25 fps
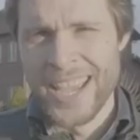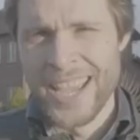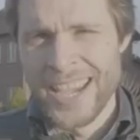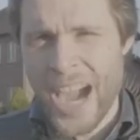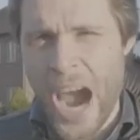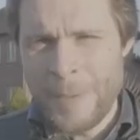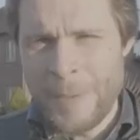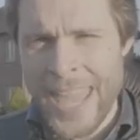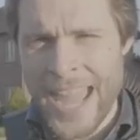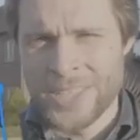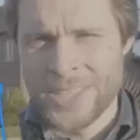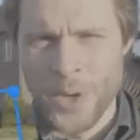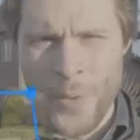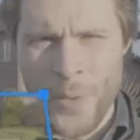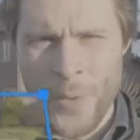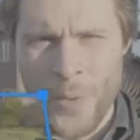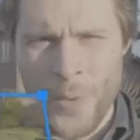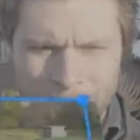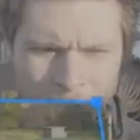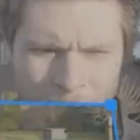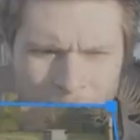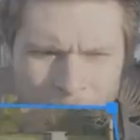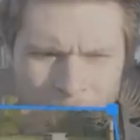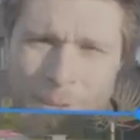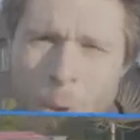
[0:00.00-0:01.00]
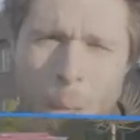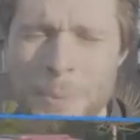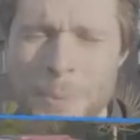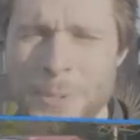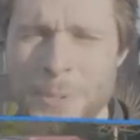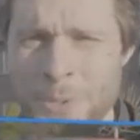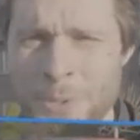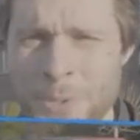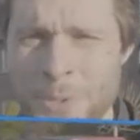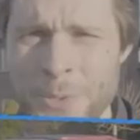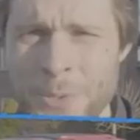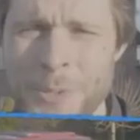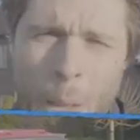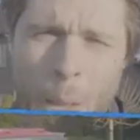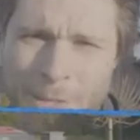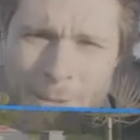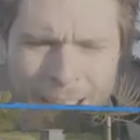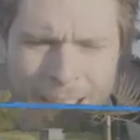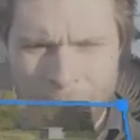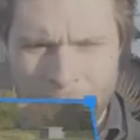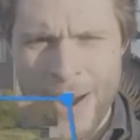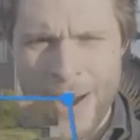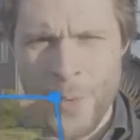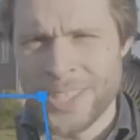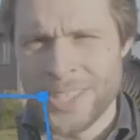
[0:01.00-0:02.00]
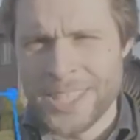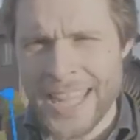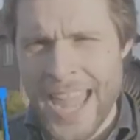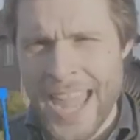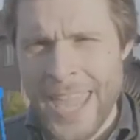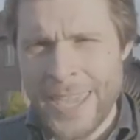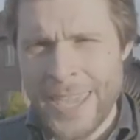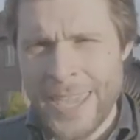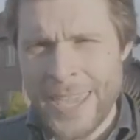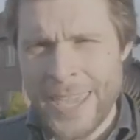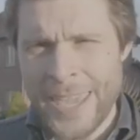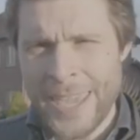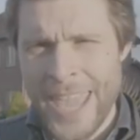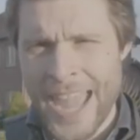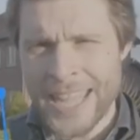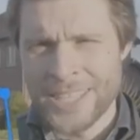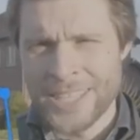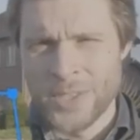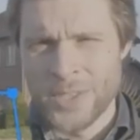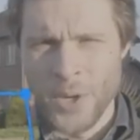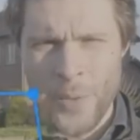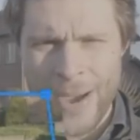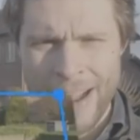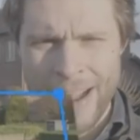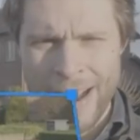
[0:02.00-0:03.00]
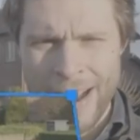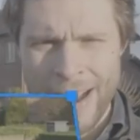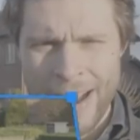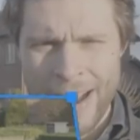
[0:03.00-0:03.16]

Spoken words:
adjust the mask over time so that it follows the car.